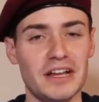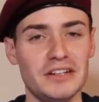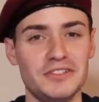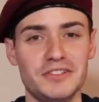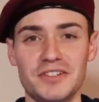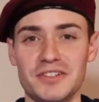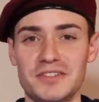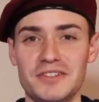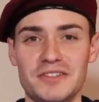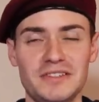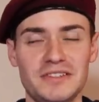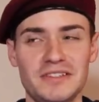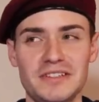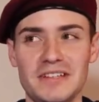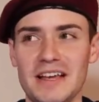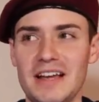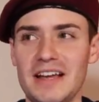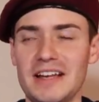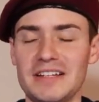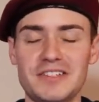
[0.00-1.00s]
I just,
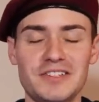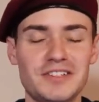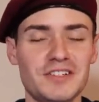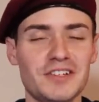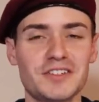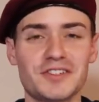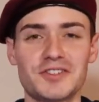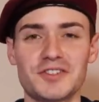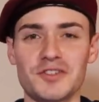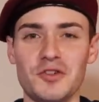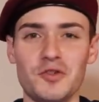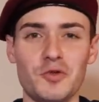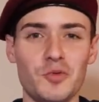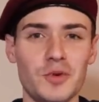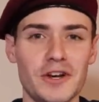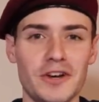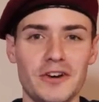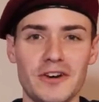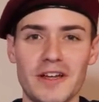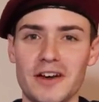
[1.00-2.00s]
it's just so
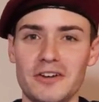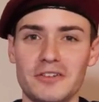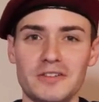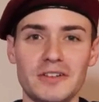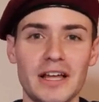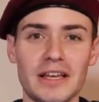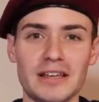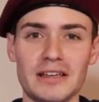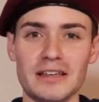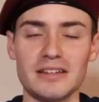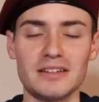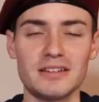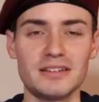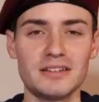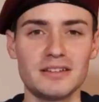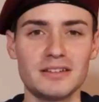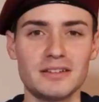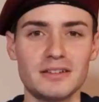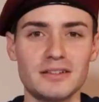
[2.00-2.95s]
weird. I don't like it.